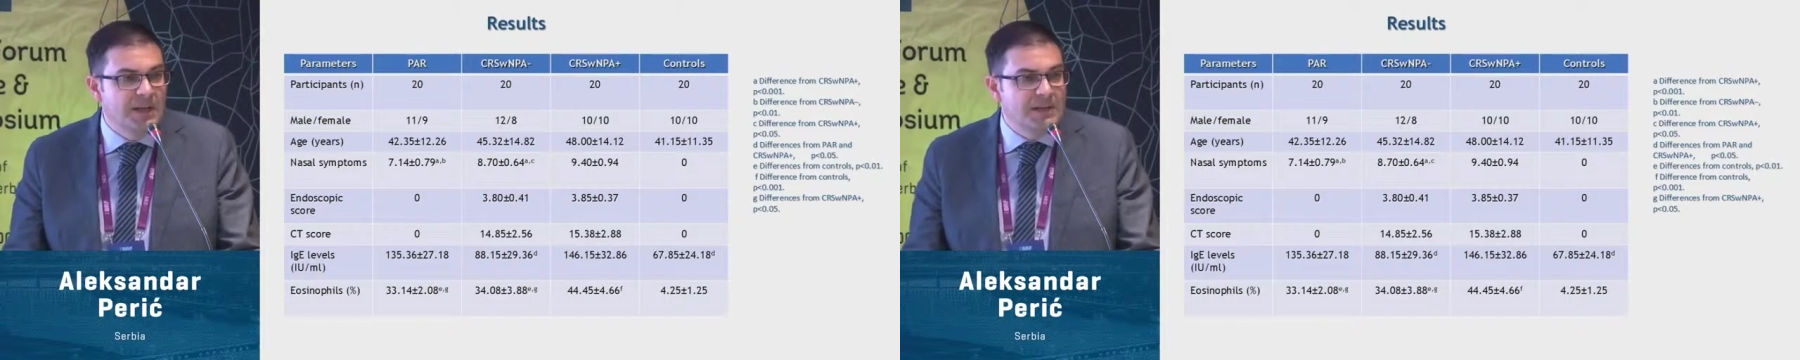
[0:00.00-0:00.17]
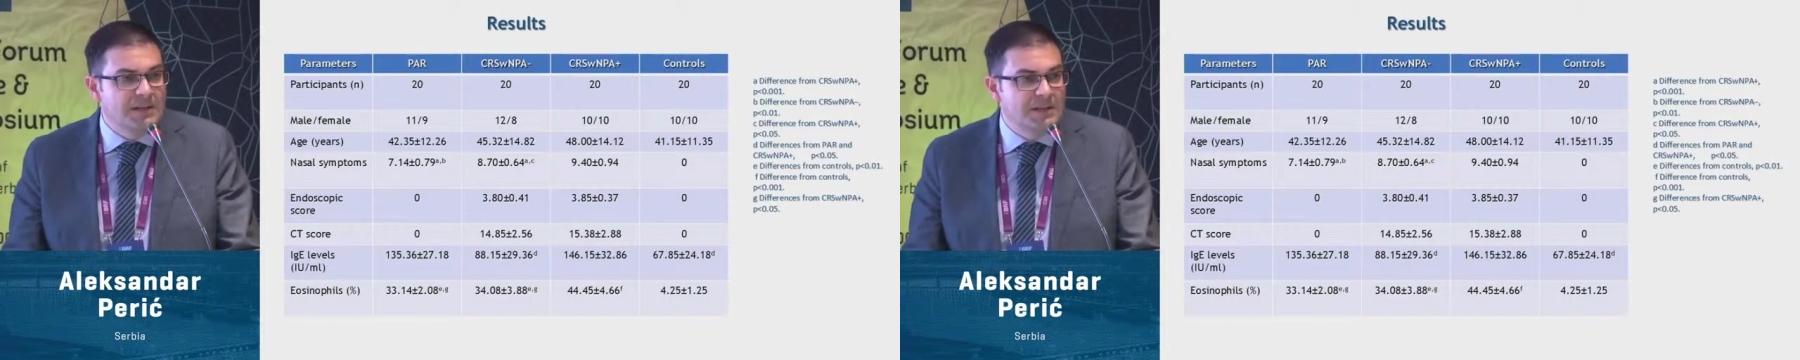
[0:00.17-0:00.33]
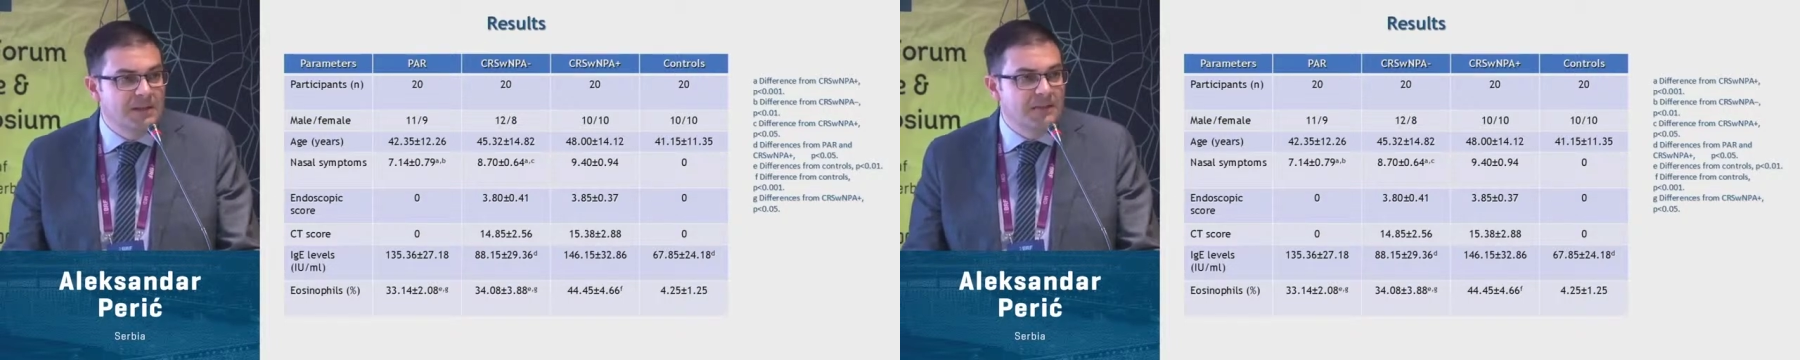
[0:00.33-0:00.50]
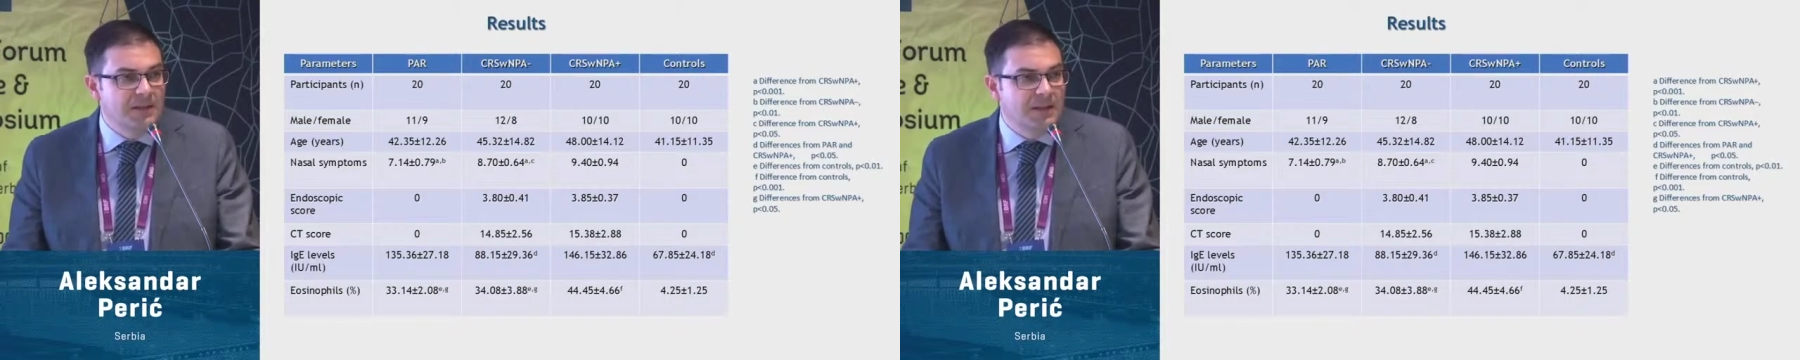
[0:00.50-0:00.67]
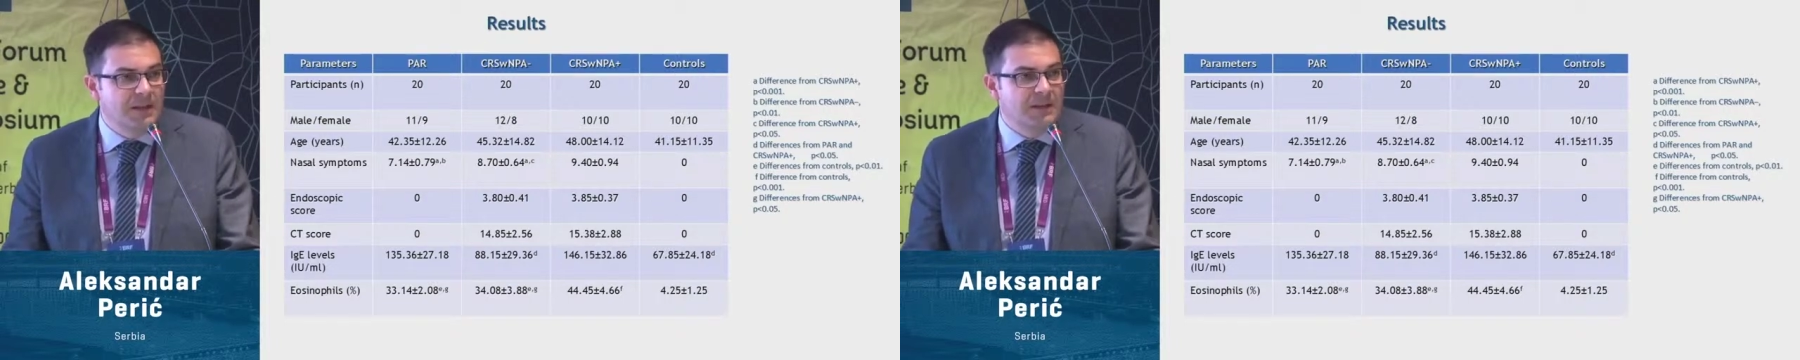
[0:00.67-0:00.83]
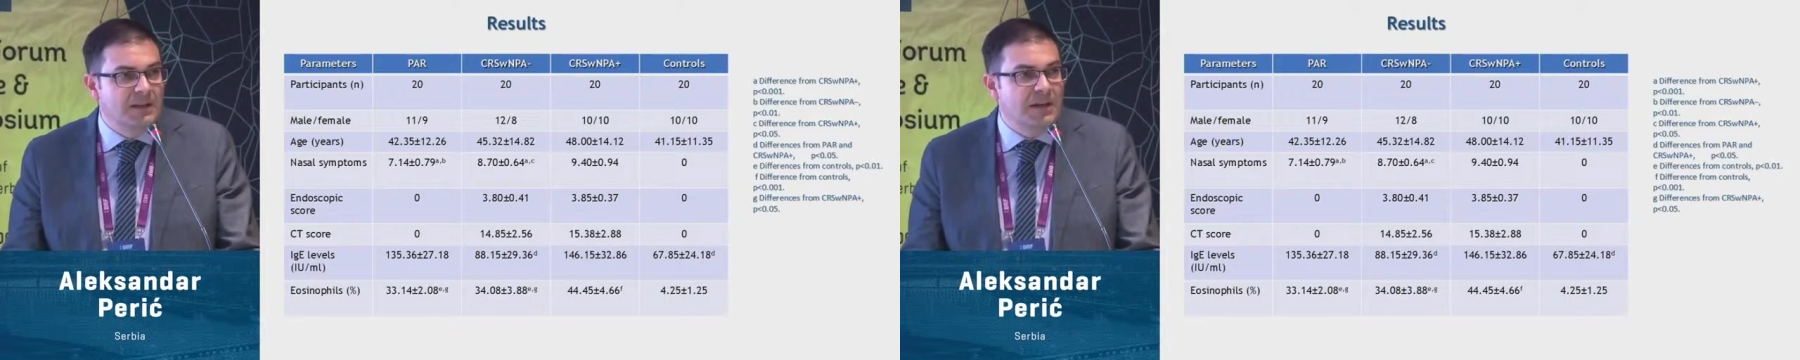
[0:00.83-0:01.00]

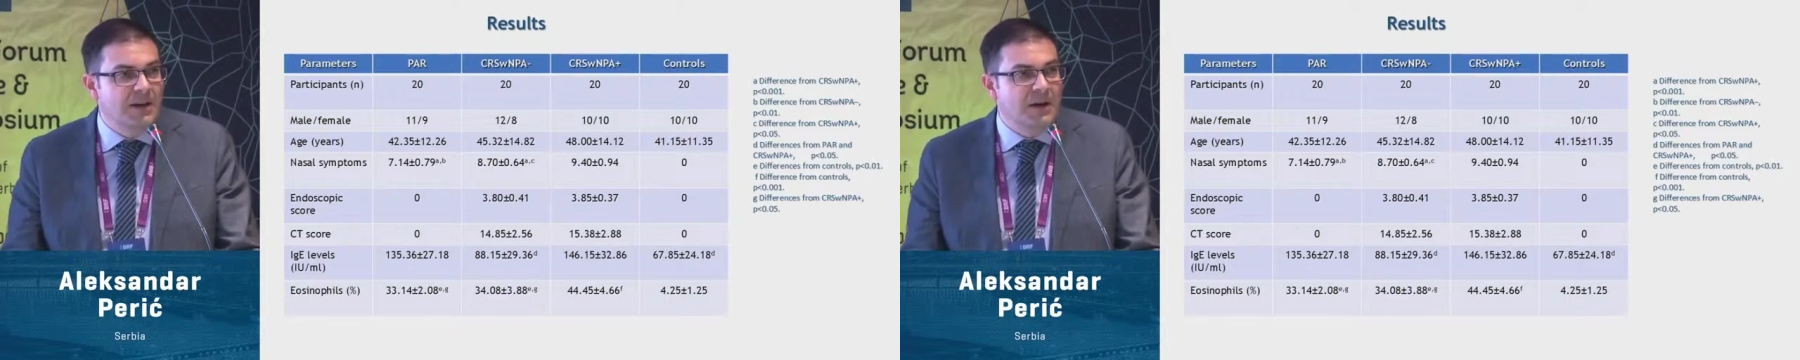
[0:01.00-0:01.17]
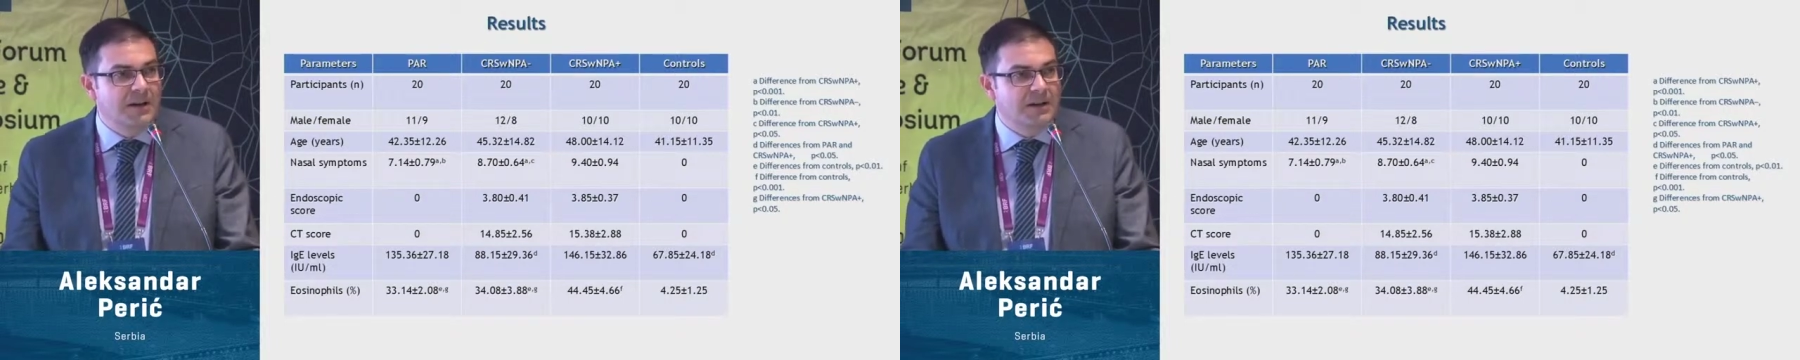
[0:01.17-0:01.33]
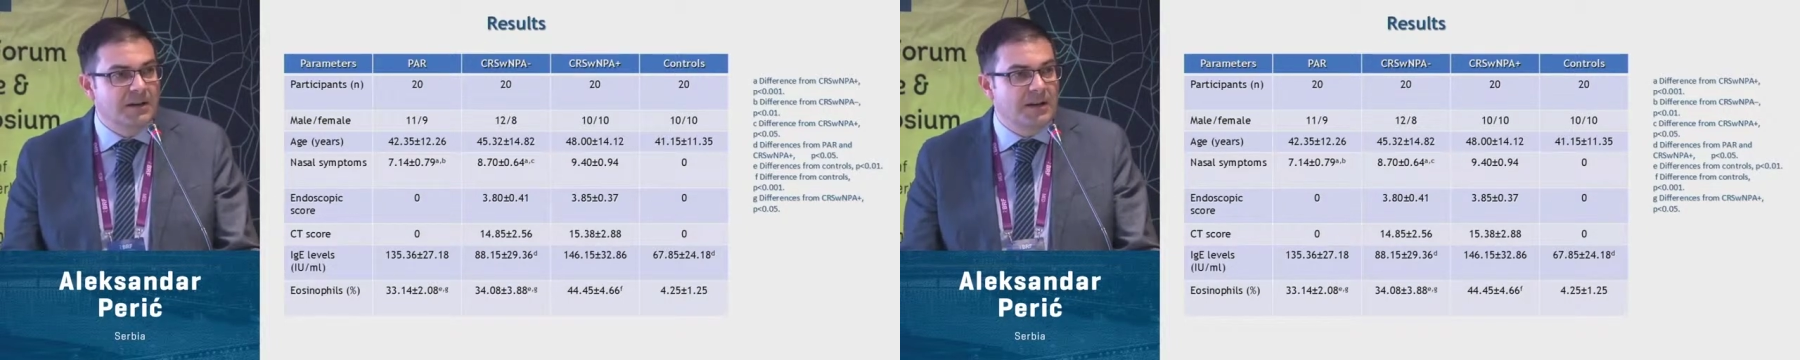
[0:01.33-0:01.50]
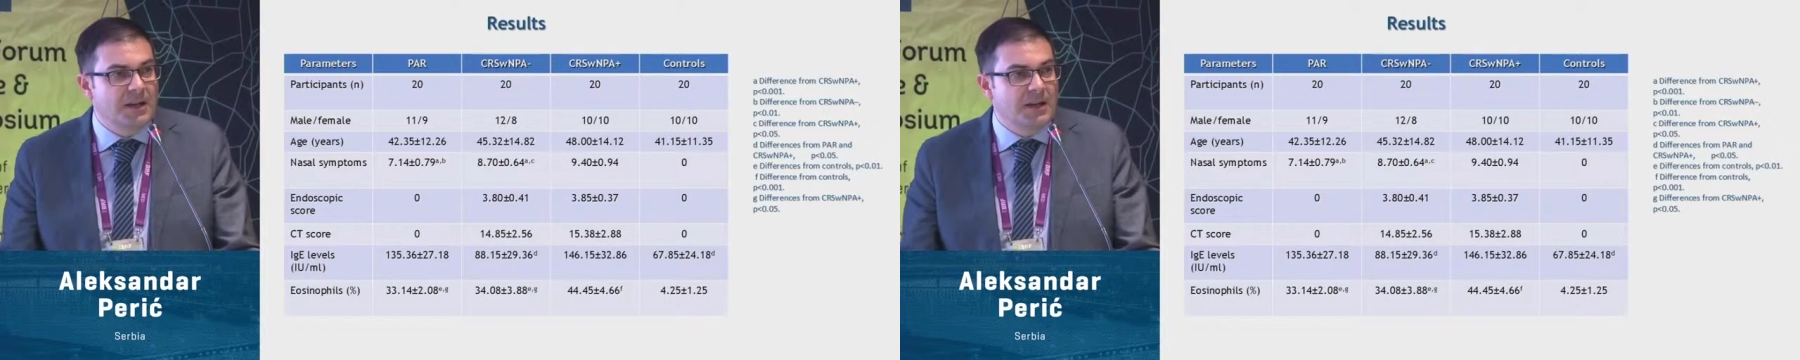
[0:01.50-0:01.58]
significantly higher